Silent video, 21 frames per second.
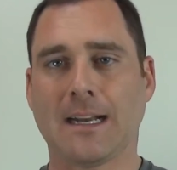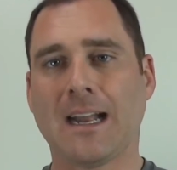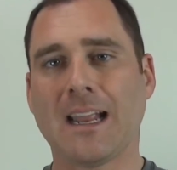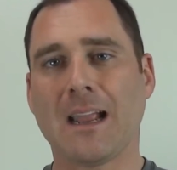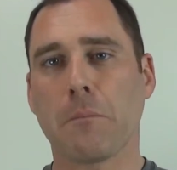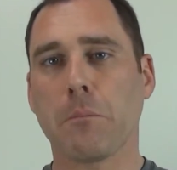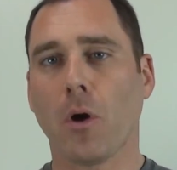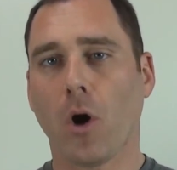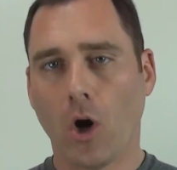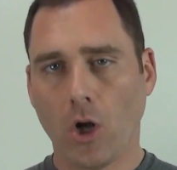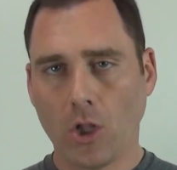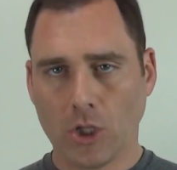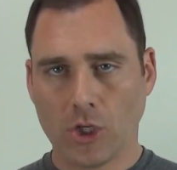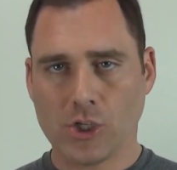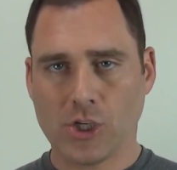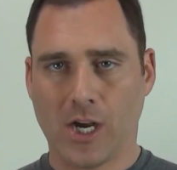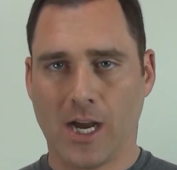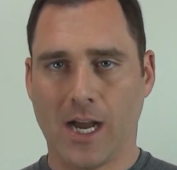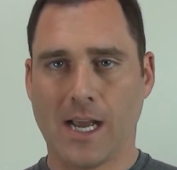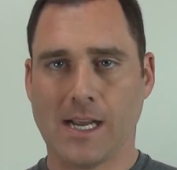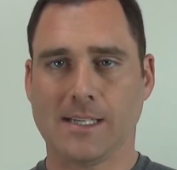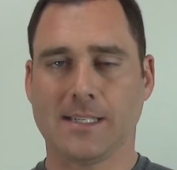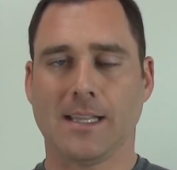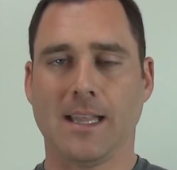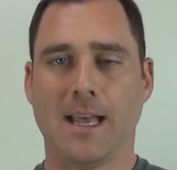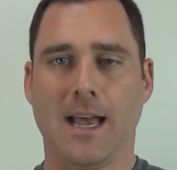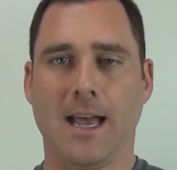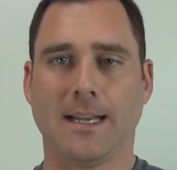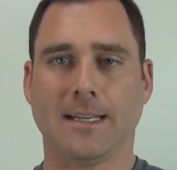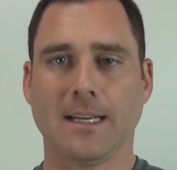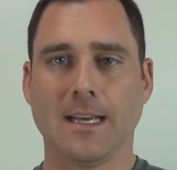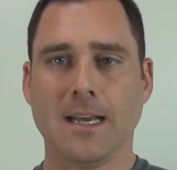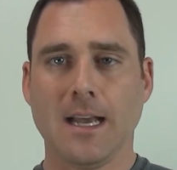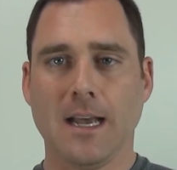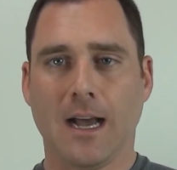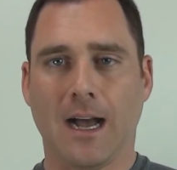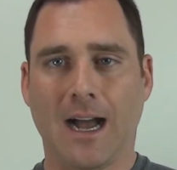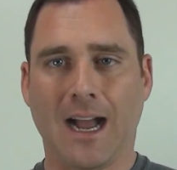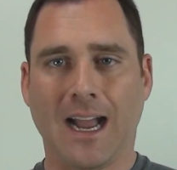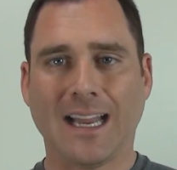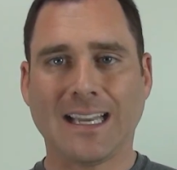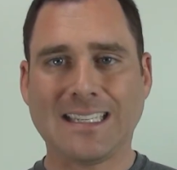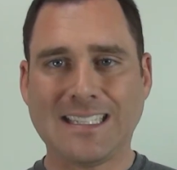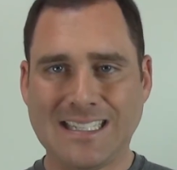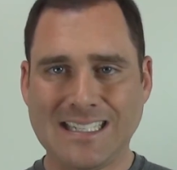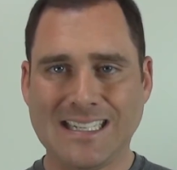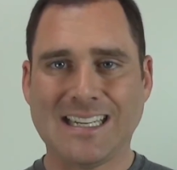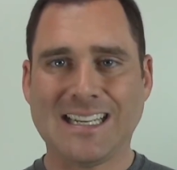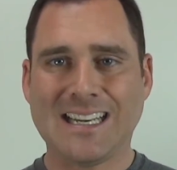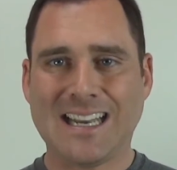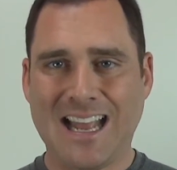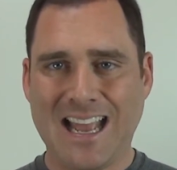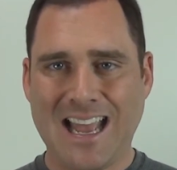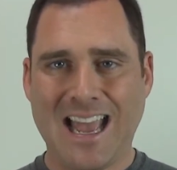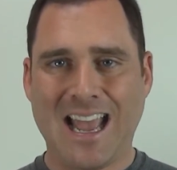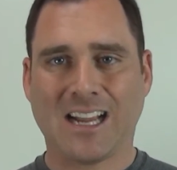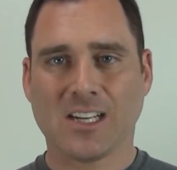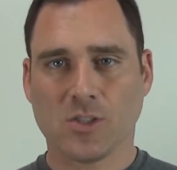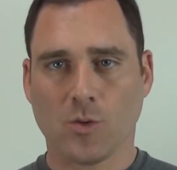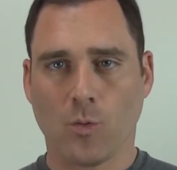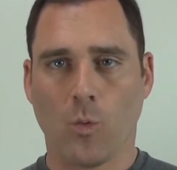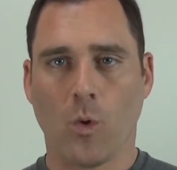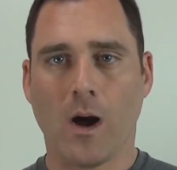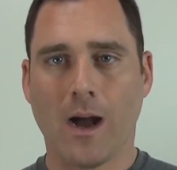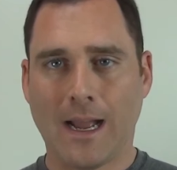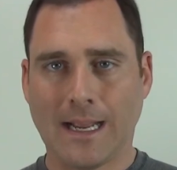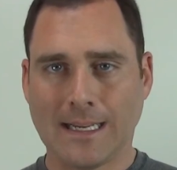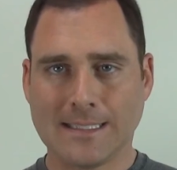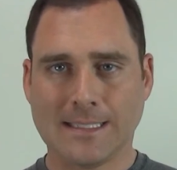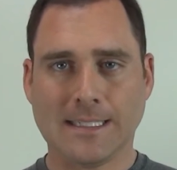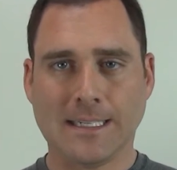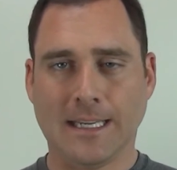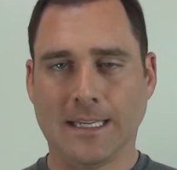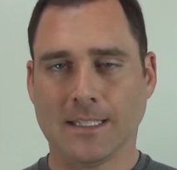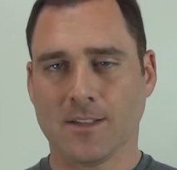I apologize that I did X, Y, Z.